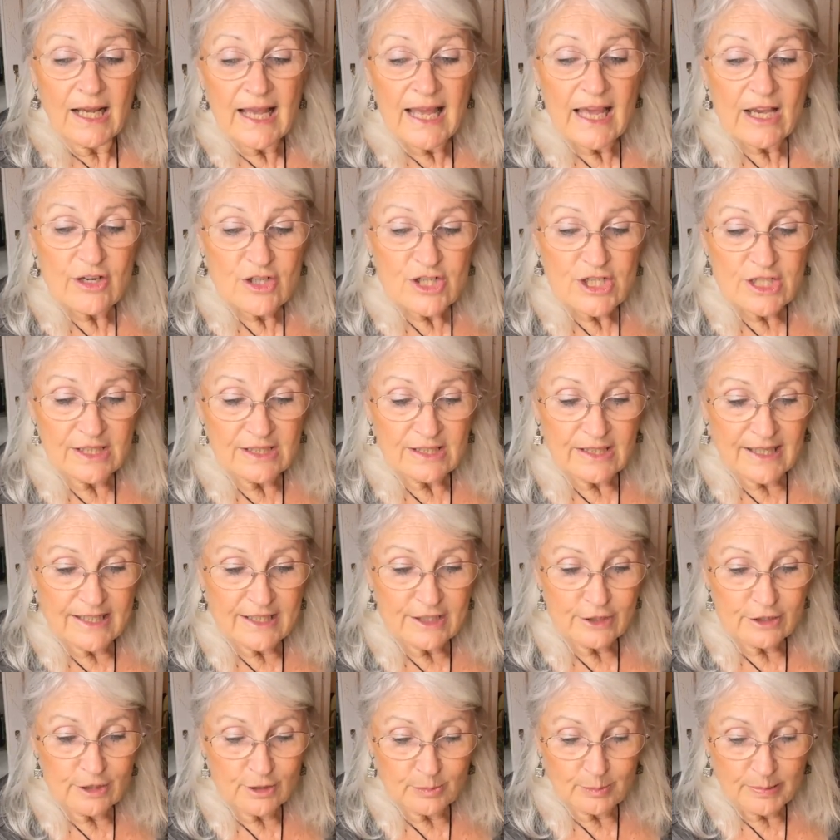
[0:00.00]
how she
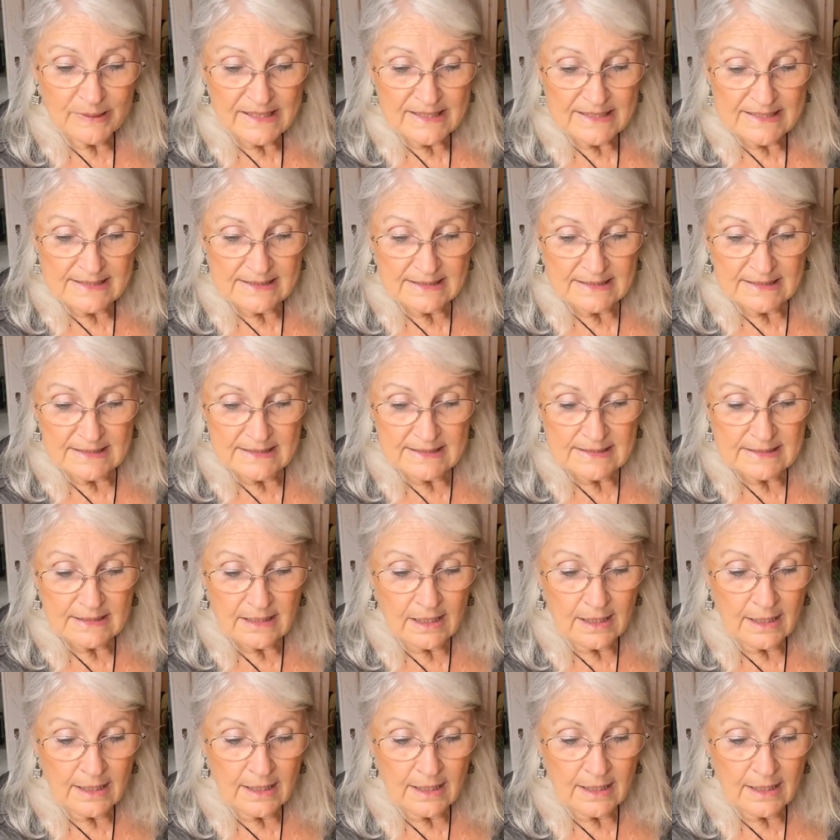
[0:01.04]
liked her pieces.